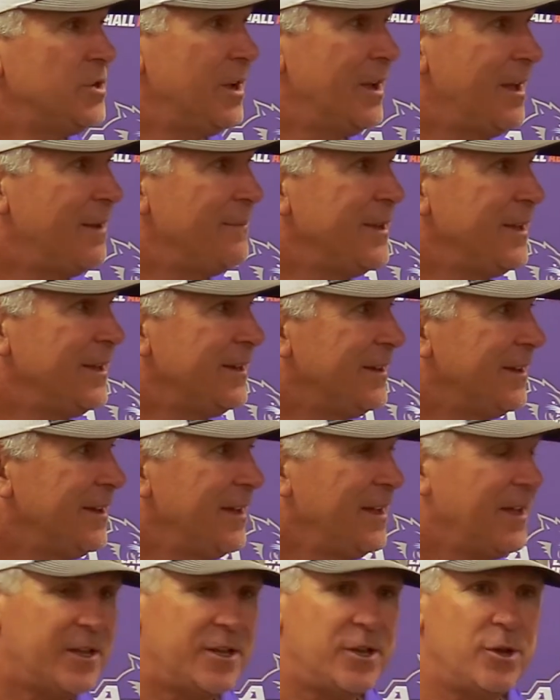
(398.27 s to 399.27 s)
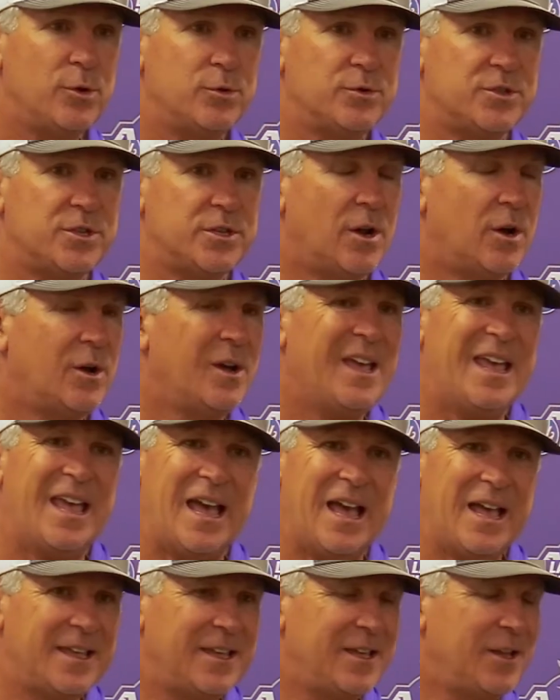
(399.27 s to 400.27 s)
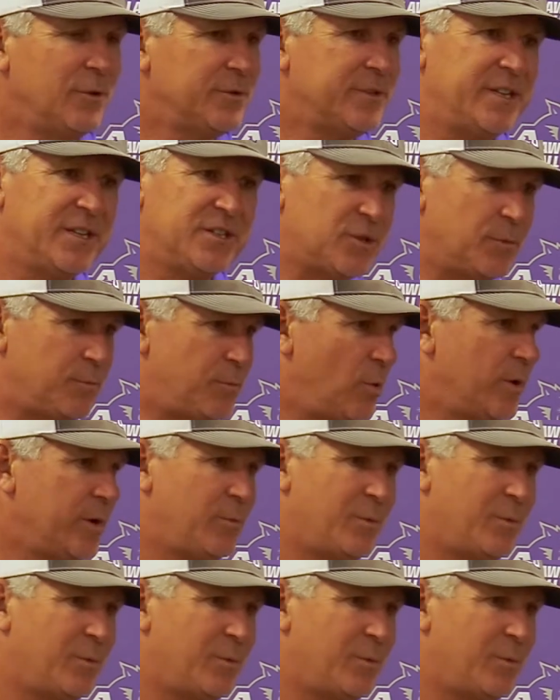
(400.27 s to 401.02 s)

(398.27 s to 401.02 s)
I mean, huge. You know, disappointed.